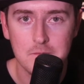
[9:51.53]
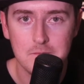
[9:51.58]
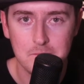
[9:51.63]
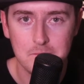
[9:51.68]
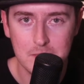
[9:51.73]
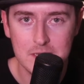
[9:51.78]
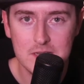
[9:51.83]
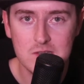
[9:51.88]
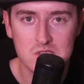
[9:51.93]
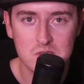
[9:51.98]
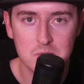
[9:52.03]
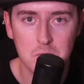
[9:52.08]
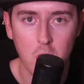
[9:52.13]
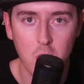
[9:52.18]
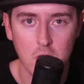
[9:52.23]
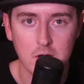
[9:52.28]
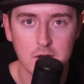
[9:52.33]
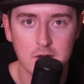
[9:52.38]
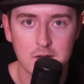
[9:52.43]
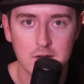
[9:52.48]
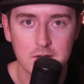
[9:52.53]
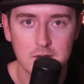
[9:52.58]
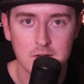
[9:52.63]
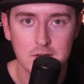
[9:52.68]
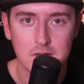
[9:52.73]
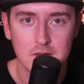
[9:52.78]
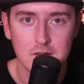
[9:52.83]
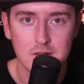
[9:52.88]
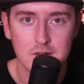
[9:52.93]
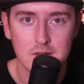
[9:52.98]
Be smart
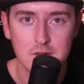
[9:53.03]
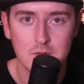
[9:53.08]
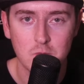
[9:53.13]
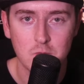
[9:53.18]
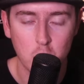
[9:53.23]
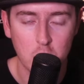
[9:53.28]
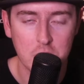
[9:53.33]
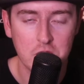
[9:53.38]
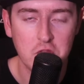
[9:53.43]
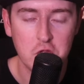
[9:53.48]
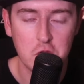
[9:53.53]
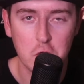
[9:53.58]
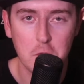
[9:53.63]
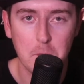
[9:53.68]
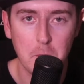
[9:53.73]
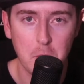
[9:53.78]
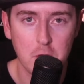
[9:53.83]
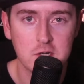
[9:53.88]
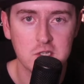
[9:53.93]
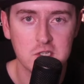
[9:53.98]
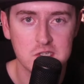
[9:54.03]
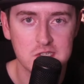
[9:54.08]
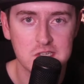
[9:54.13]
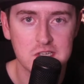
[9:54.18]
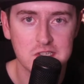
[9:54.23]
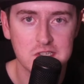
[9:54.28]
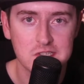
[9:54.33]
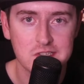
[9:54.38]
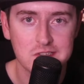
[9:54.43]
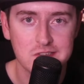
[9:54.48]
with your
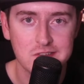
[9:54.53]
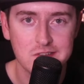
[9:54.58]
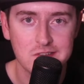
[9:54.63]
purchases.